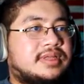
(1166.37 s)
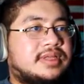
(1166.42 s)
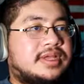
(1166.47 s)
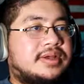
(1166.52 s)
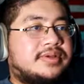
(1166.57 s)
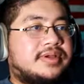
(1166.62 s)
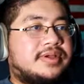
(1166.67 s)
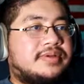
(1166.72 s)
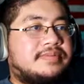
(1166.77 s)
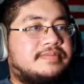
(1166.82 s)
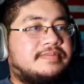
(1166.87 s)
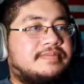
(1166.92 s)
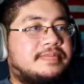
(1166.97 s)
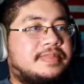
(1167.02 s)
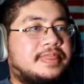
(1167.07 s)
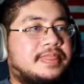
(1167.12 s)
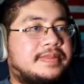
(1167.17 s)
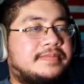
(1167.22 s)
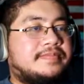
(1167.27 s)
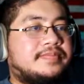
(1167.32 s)
There we go.
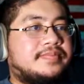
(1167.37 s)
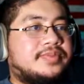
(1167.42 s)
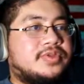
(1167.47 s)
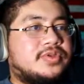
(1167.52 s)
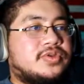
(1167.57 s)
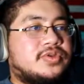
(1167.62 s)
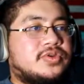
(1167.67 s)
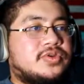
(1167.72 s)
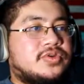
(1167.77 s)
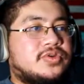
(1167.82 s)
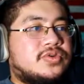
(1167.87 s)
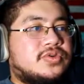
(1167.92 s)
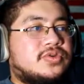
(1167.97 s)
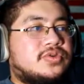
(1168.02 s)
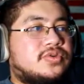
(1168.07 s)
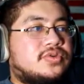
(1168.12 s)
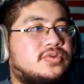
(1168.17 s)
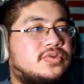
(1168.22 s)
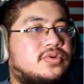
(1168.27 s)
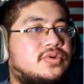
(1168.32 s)

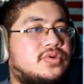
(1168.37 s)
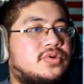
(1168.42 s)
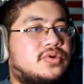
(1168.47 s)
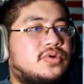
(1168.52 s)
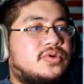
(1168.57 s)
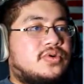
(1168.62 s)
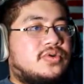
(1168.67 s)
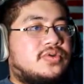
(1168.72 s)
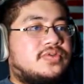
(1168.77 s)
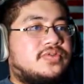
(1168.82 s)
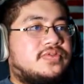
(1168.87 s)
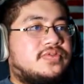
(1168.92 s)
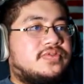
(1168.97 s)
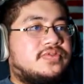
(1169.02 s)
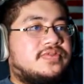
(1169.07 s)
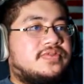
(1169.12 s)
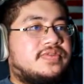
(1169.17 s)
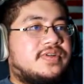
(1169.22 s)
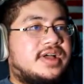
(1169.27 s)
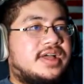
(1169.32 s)
Ooh,
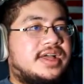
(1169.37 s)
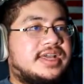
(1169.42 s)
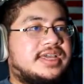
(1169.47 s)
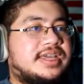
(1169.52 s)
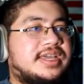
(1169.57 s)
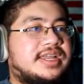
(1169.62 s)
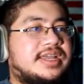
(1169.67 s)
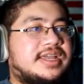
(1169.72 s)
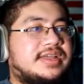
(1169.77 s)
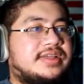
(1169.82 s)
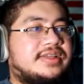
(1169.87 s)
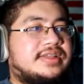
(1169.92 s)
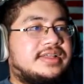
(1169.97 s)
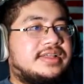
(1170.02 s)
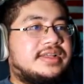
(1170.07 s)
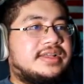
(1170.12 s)
fucking hell!